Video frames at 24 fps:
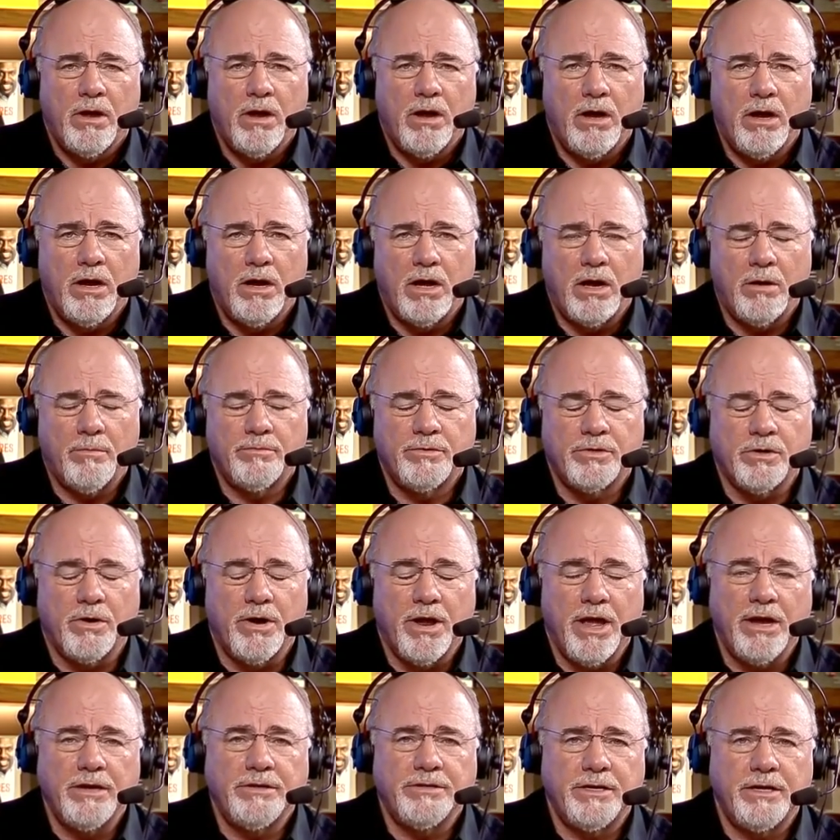
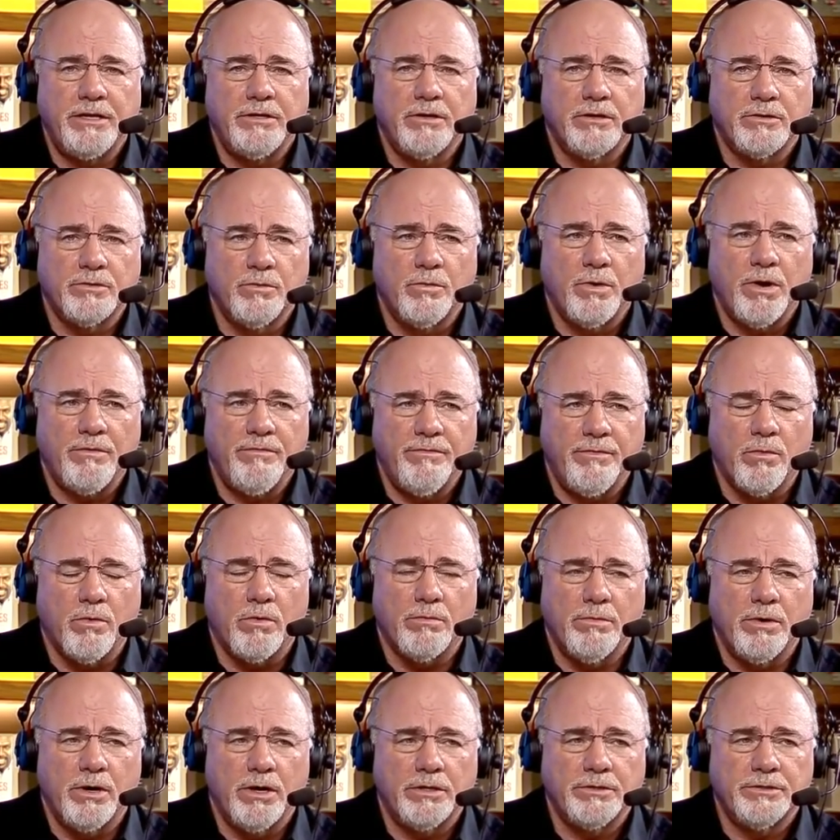18 to
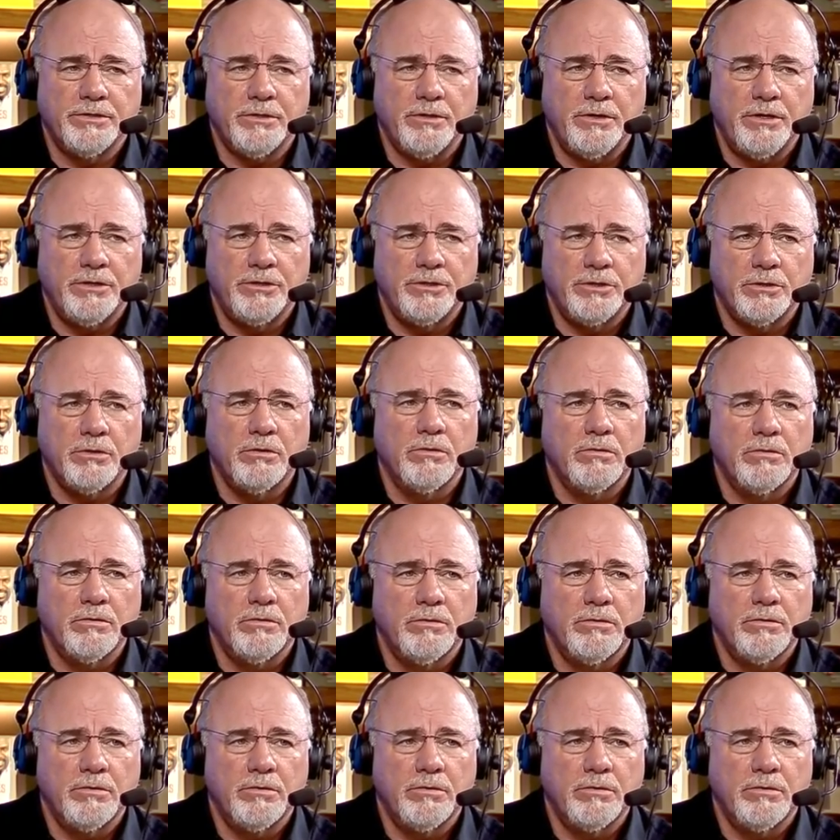24 months is your